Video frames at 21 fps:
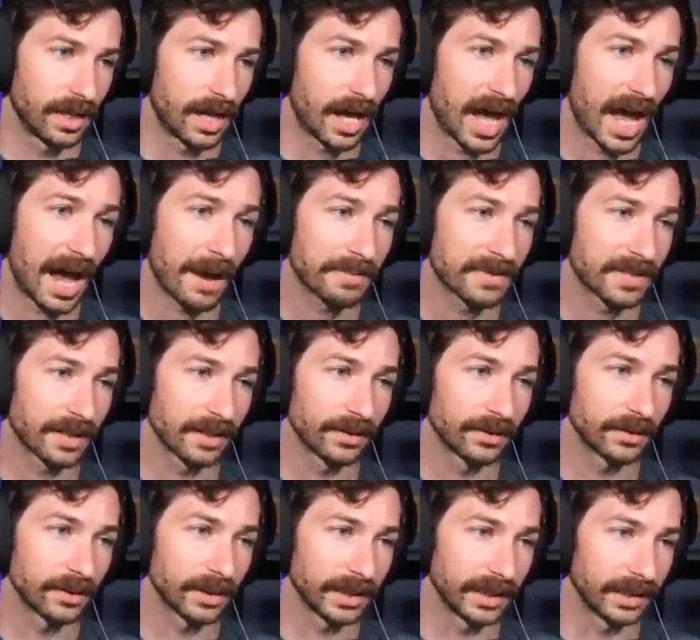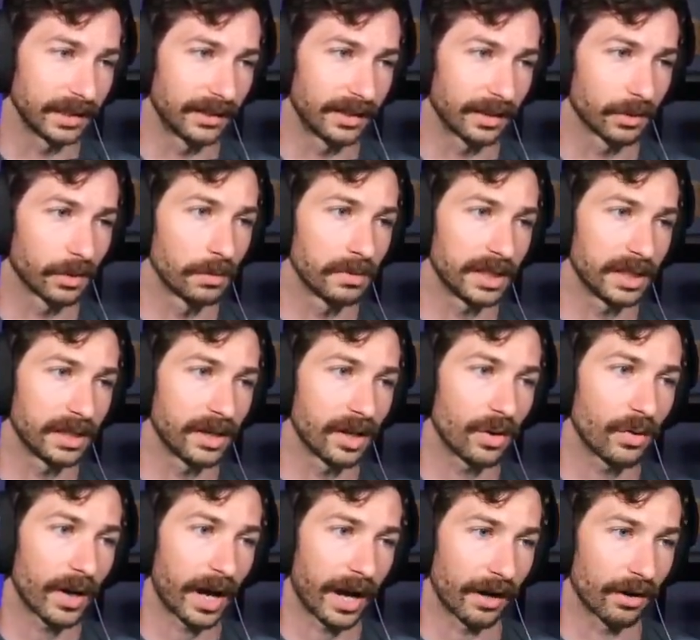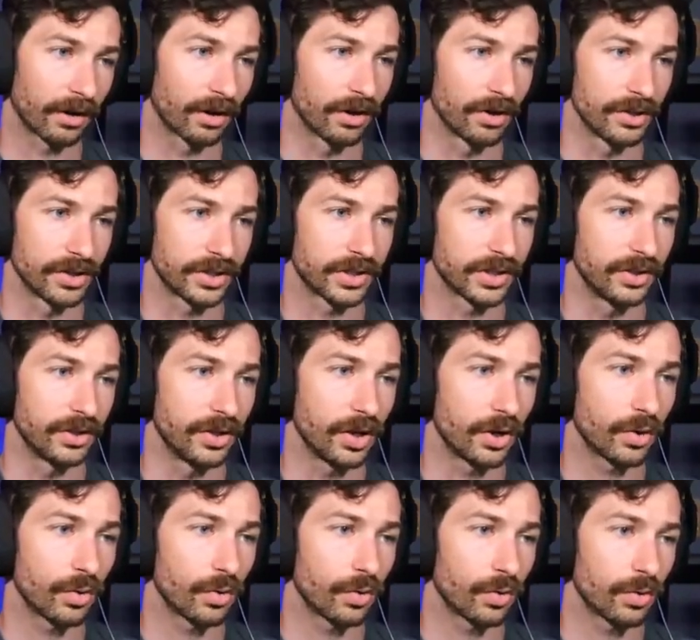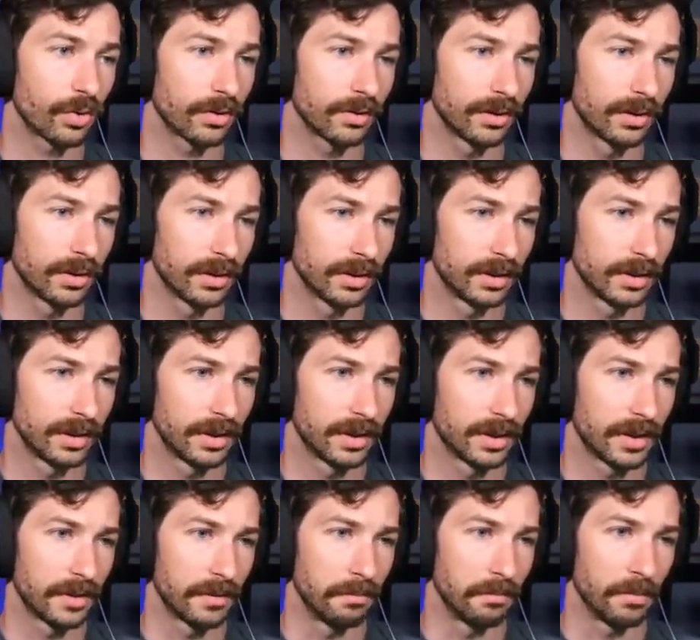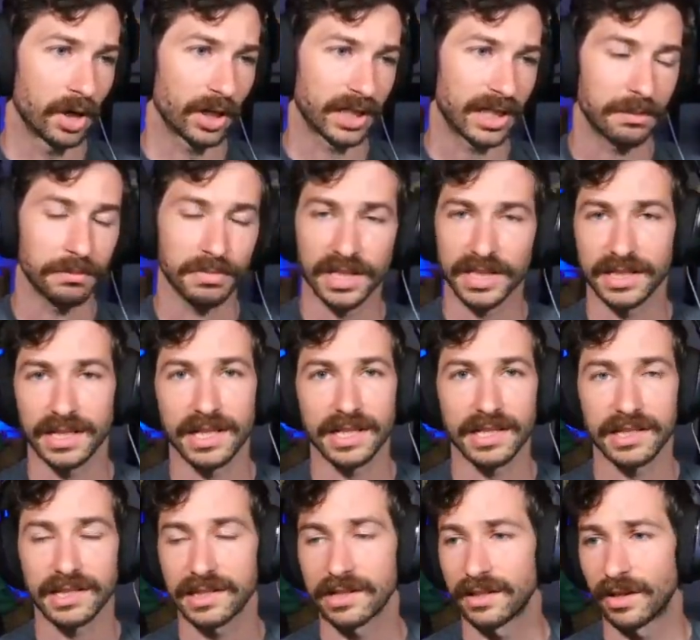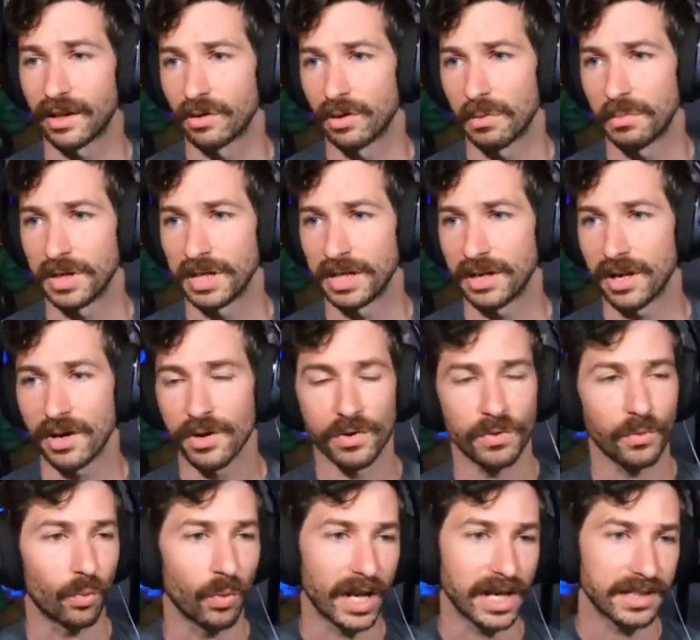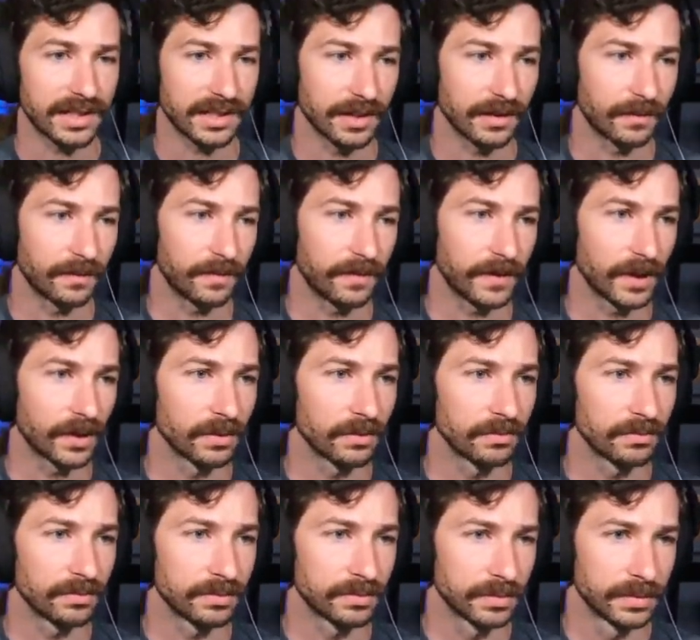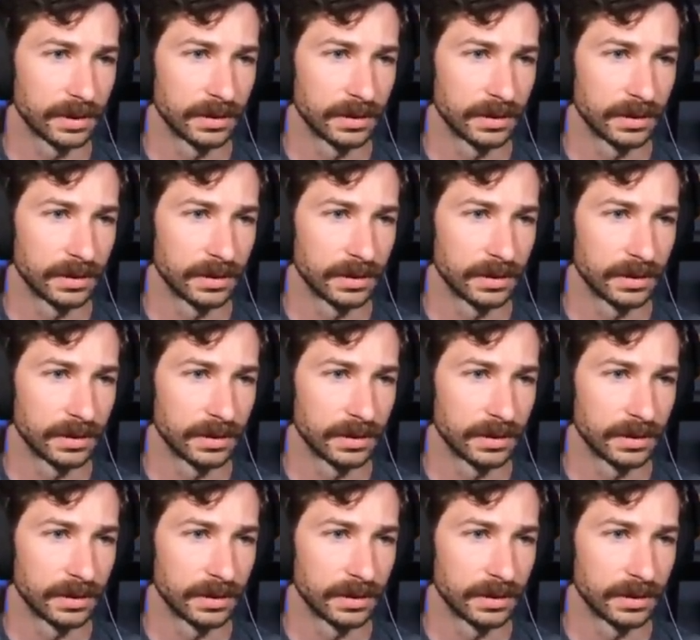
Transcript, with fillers: Absolutely. There will be no errors, no monkey business. There will be the no wasted film.